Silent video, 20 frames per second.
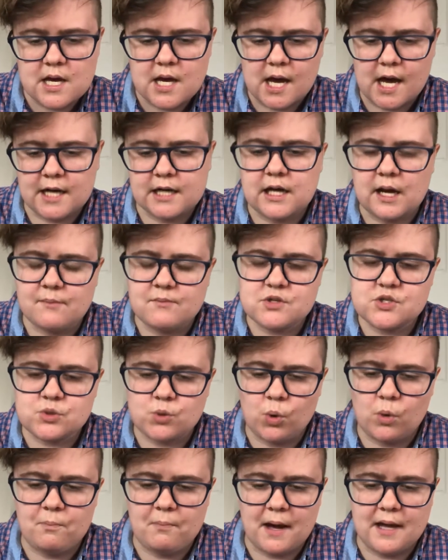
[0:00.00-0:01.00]
I'd come to
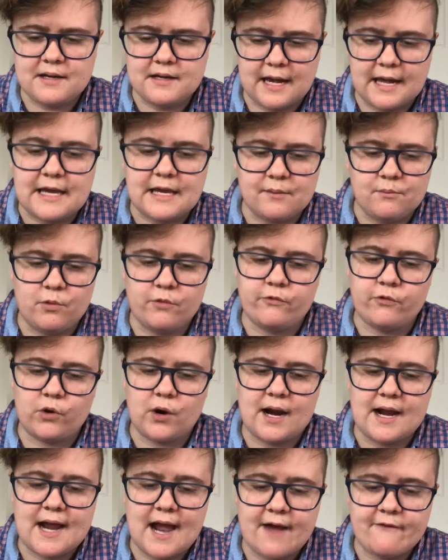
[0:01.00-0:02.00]
school butt naked before
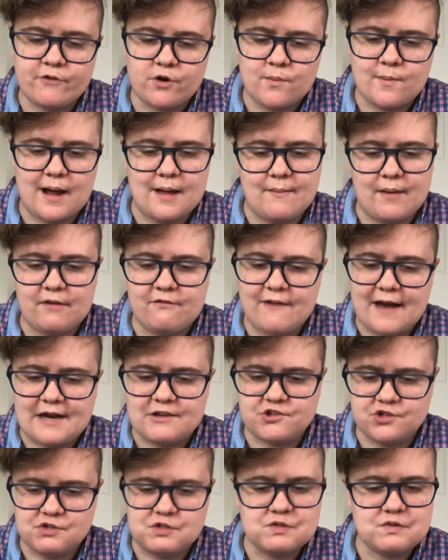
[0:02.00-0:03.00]
I ever buy my
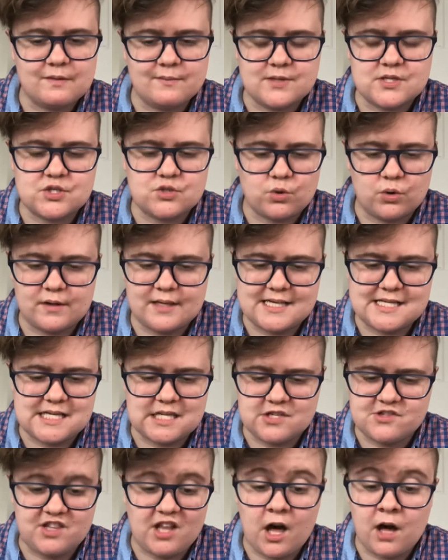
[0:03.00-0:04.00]
fashions from a store that
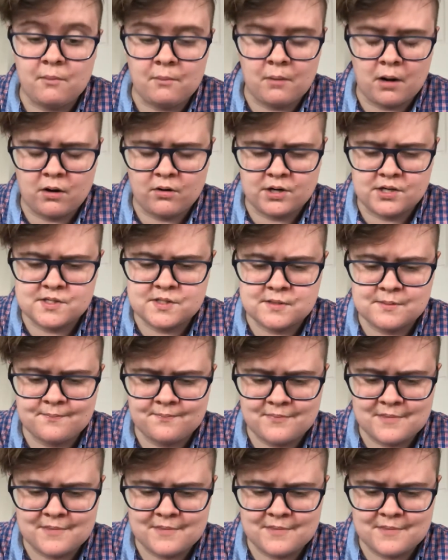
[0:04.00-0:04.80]
sells lawnmowers.